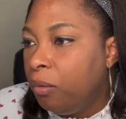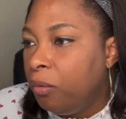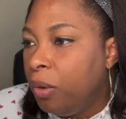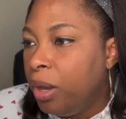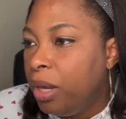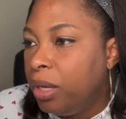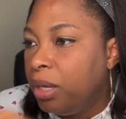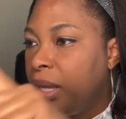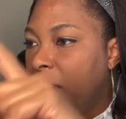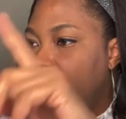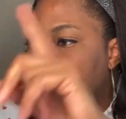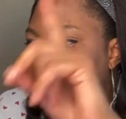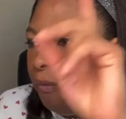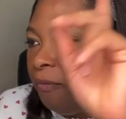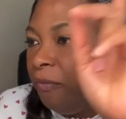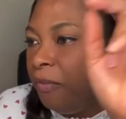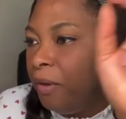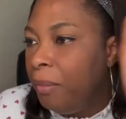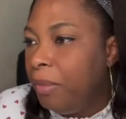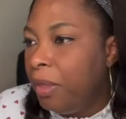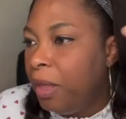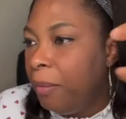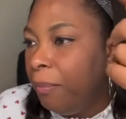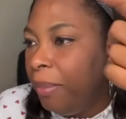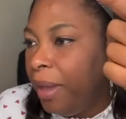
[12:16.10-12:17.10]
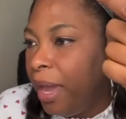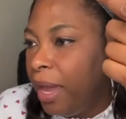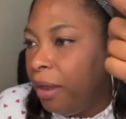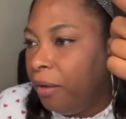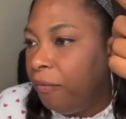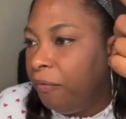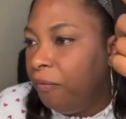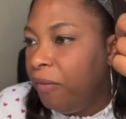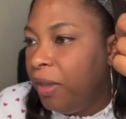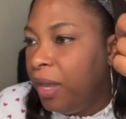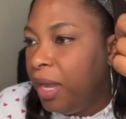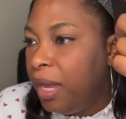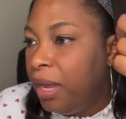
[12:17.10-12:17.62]
one came from the
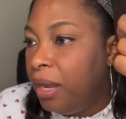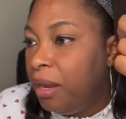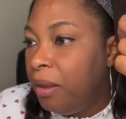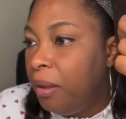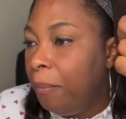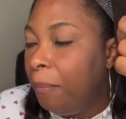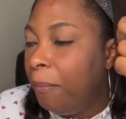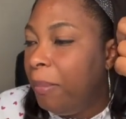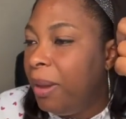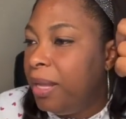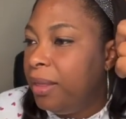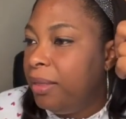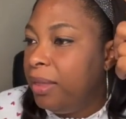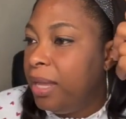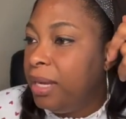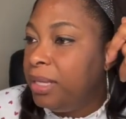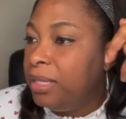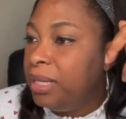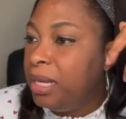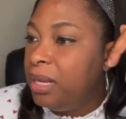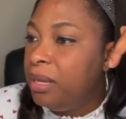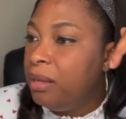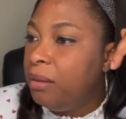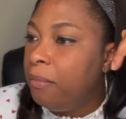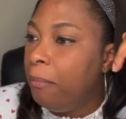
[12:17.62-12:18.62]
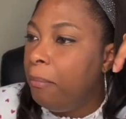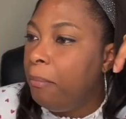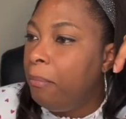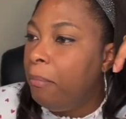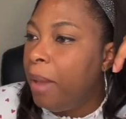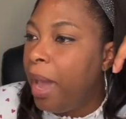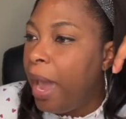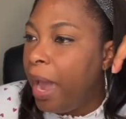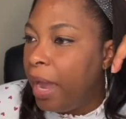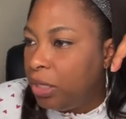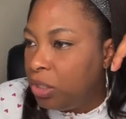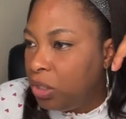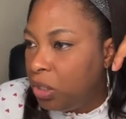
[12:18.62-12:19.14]
bank feed, but they didn't
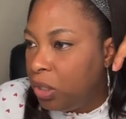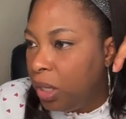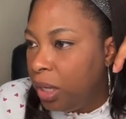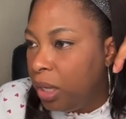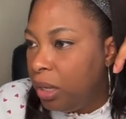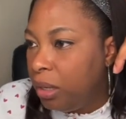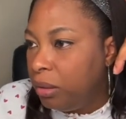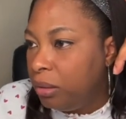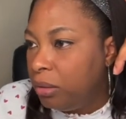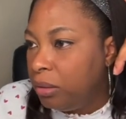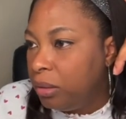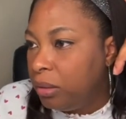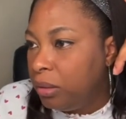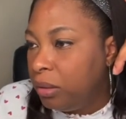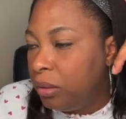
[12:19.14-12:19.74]
match it.